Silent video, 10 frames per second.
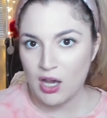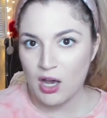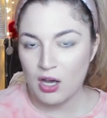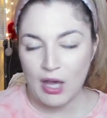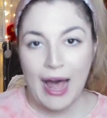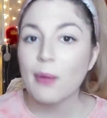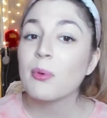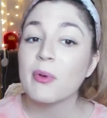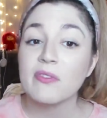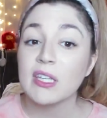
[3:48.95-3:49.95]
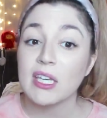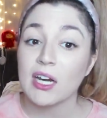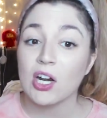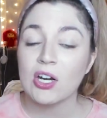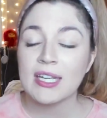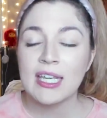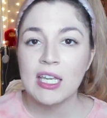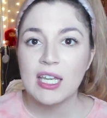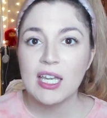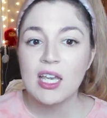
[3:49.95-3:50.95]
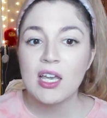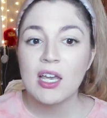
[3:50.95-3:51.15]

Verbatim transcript: uh, album of the year. He,